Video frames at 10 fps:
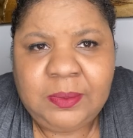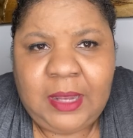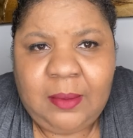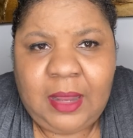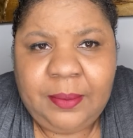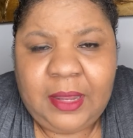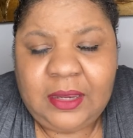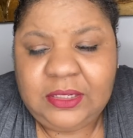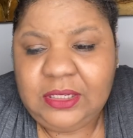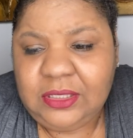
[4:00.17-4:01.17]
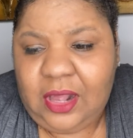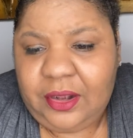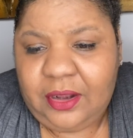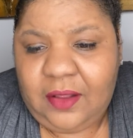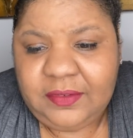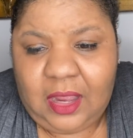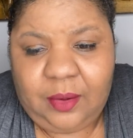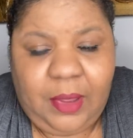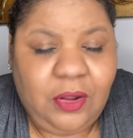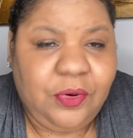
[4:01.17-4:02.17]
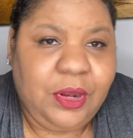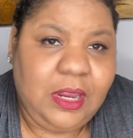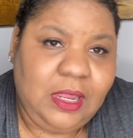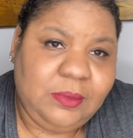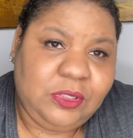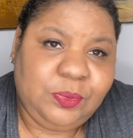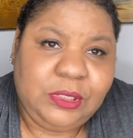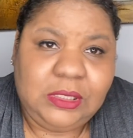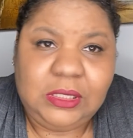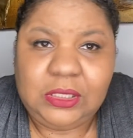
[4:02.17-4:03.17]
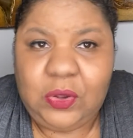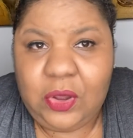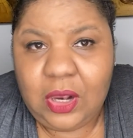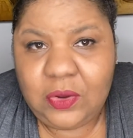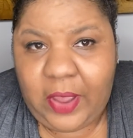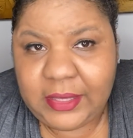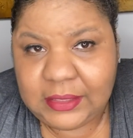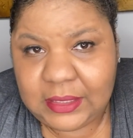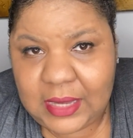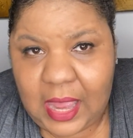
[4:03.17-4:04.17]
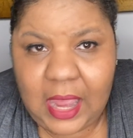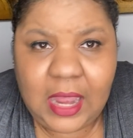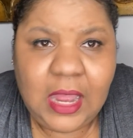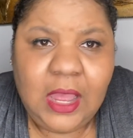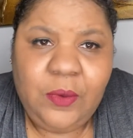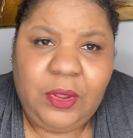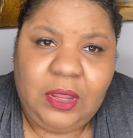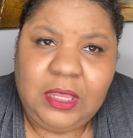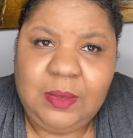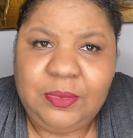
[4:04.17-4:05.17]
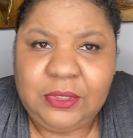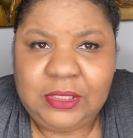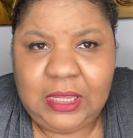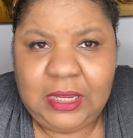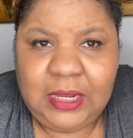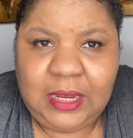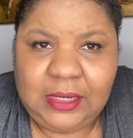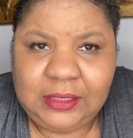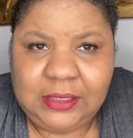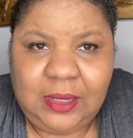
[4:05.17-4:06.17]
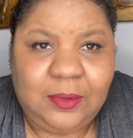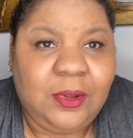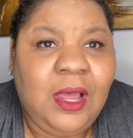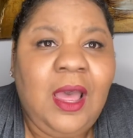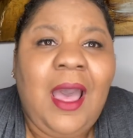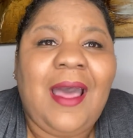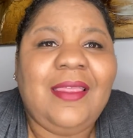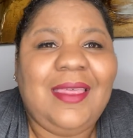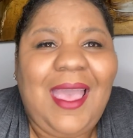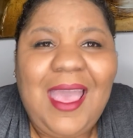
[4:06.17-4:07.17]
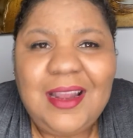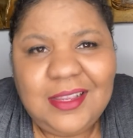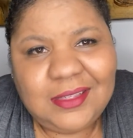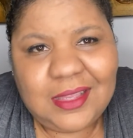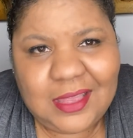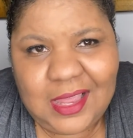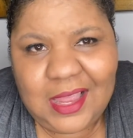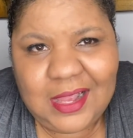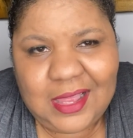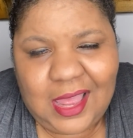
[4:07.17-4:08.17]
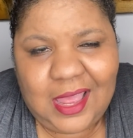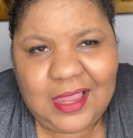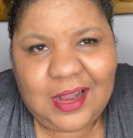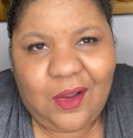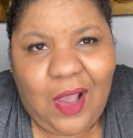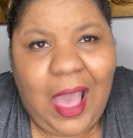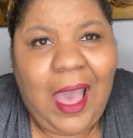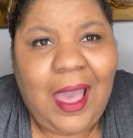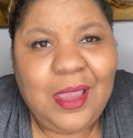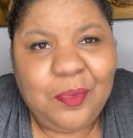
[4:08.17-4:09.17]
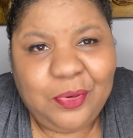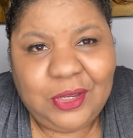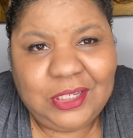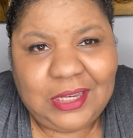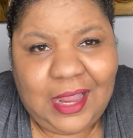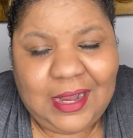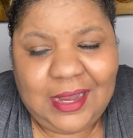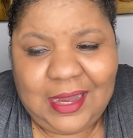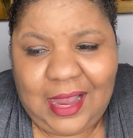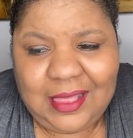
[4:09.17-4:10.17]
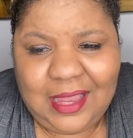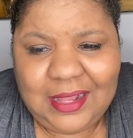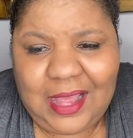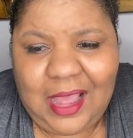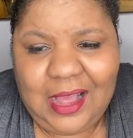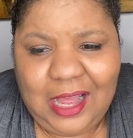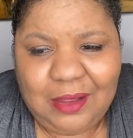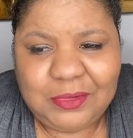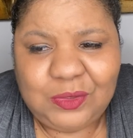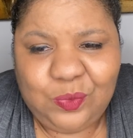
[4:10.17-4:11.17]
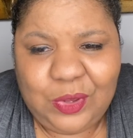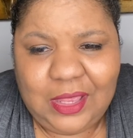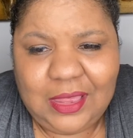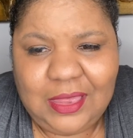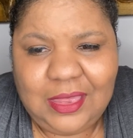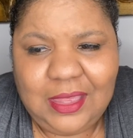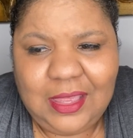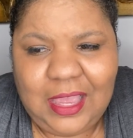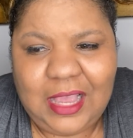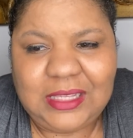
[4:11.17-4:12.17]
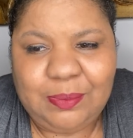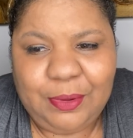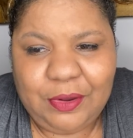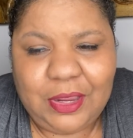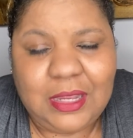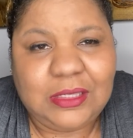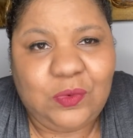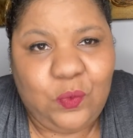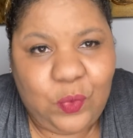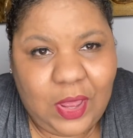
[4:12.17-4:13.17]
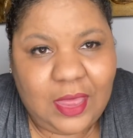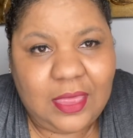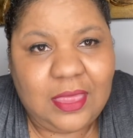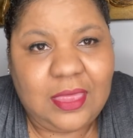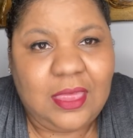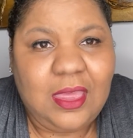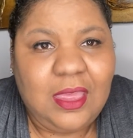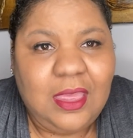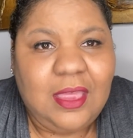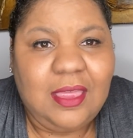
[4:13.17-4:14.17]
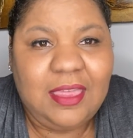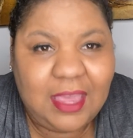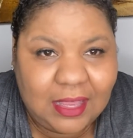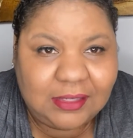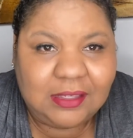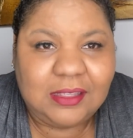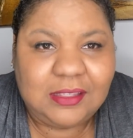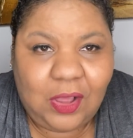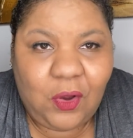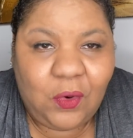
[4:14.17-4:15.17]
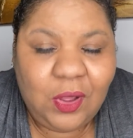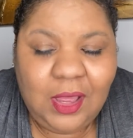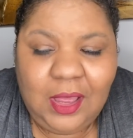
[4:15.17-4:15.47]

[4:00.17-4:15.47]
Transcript: blah, blah, blah. She started off talking about creams. You put this on twice a day. We're going to keep your skin nice and supple. That is the thing that, I appreciated, and I think that comes with experience with this. So,